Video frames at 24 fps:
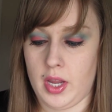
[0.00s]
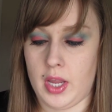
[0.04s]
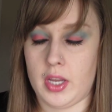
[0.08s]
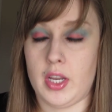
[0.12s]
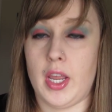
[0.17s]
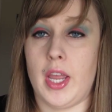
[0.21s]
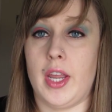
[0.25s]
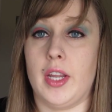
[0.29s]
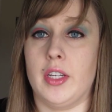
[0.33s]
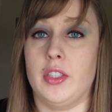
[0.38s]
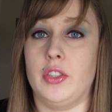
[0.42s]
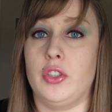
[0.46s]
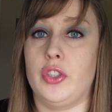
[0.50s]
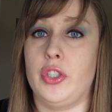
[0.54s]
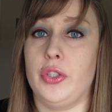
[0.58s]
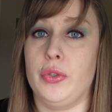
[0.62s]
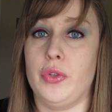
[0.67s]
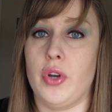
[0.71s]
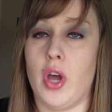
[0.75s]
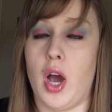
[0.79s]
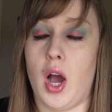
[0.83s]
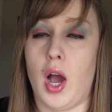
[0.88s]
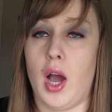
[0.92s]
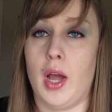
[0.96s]
And do
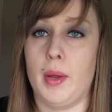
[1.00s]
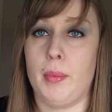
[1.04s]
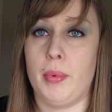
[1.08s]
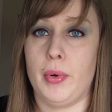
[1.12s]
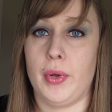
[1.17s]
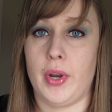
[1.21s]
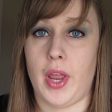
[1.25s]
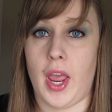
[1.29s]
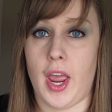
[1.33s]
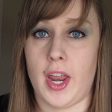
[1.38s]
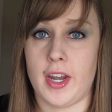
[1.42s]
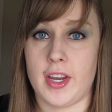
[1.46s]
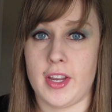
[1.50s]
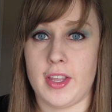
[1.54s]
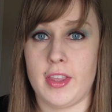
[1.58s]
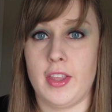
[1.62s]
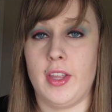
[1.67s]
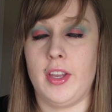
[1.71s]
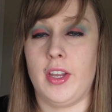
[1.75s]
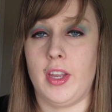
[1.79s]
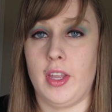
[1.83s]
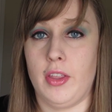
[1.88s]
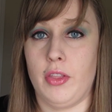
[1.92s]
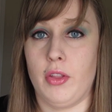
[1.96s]
not put
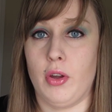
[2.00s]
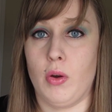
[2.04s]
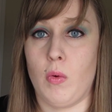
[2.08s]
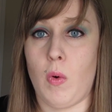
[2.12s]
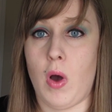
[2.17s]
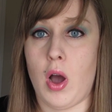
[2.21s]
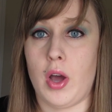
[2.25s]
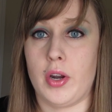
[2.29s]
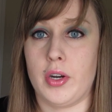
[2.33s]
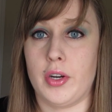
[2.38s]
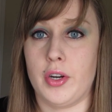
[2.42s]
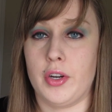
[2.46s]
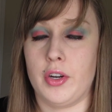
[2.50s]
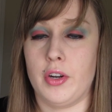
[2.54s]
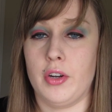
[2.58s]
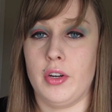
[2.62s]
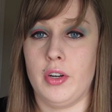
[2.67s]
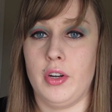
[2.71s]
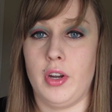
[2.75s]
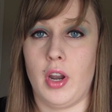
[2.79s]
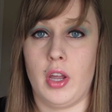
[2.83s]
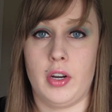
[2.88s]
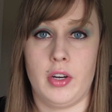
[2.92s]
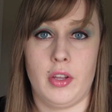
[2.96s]
anything in their water.
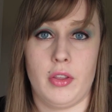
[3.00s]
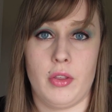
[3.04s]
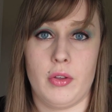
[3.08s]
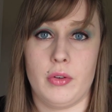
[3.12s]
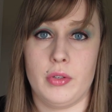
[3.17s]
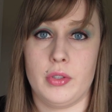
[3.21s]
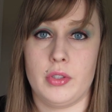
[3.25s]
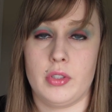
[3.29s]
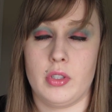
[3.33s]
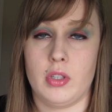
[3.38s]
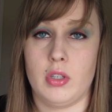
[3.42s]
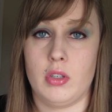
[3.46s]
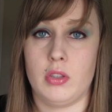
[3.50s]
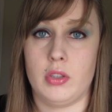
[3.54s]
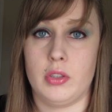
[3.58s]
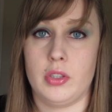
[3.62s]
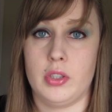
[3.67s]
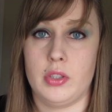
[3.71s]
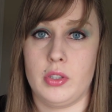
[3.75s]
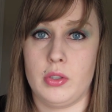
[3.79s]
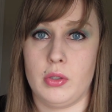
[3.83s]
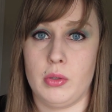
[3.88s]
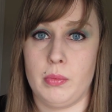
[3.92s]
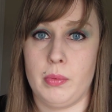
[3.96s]
None of those little
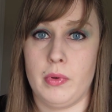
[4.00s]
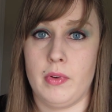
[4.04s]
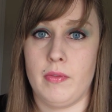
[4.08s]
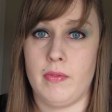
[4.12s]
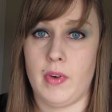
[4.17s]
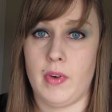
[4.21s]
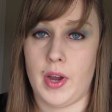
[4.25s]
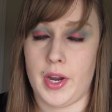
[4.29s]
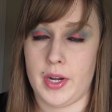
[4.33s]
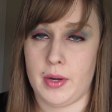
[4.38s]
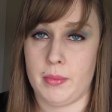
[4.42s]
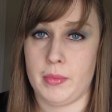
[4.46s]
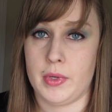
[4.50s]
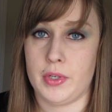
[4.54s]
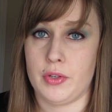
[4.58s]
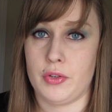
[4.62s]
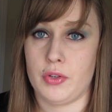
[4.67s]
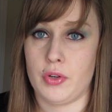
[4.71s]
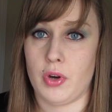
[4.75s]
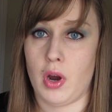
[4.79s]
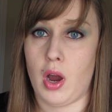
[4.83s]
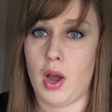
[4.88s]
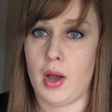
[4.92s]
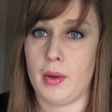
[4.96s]
stupid vitamin
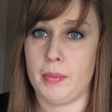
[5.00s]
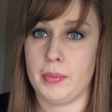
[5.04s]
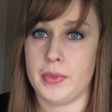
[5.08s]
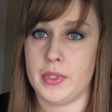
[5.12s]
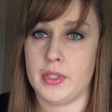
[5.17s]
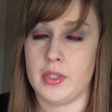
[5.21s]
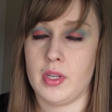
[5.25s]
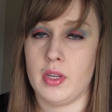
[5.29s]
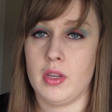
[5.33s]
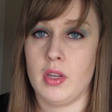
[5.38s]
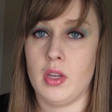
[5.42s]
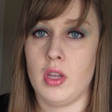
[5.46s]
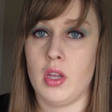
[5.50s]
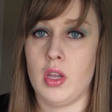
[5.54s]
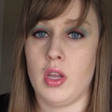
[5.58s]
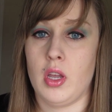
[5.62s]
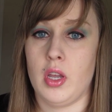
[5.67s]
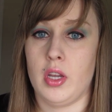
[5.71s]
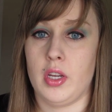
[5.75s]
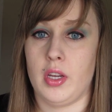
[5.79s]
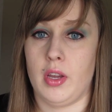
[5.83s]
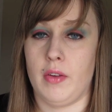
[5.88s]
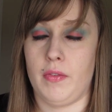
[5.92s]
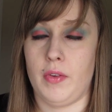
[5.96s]
drops.
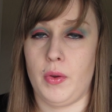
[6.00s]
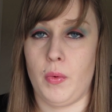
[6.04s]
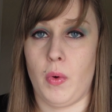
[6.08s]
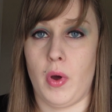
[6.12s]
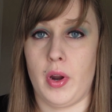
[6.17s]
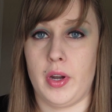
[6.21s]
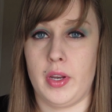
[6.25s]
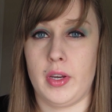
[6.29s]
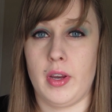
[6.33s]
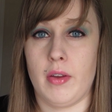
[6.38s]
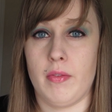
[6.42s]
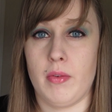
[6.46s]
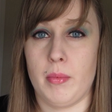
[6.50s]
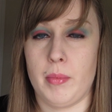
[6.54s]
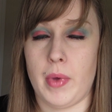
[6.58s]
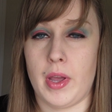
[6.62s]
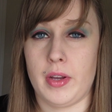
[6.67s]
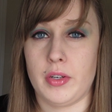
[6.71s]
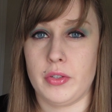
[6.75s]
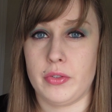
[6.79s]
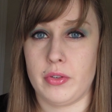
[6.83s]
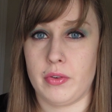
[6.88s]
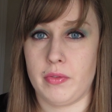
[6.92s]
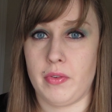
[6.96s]
If you want to give them
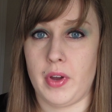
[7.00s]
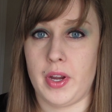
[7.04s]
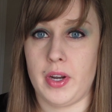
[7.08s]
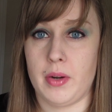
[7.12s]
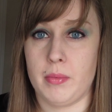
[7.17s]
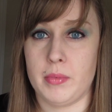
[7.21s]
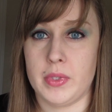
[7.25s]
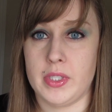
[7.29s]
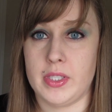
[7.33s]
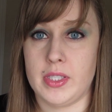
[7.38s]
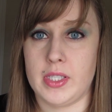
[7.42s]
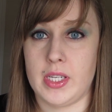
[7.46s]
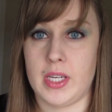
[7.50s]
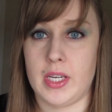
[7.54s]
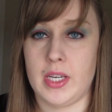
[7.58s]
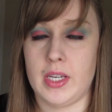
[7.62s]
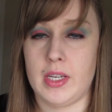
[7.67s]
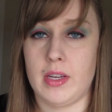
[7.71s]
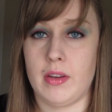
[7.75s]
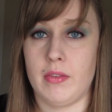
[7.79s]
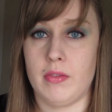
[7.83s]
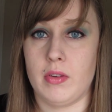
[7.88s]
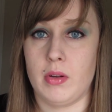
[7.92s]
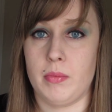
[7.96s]
extra vitamin C,
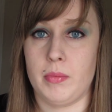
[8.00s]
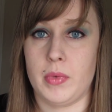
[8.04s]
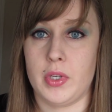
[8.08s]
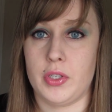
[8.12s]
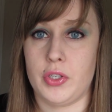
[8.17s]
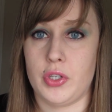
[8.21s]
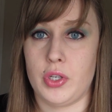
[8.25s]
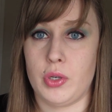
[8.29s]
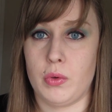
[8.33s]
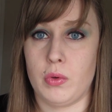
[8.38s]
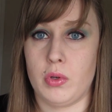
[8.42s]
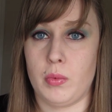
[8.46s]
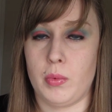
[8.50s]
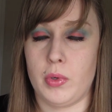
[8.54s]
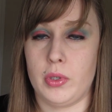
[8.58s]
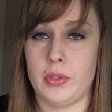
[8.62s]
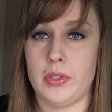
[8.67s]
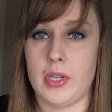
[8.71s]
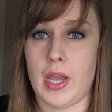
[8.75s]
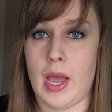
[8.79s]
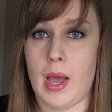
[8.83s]
give them the chewable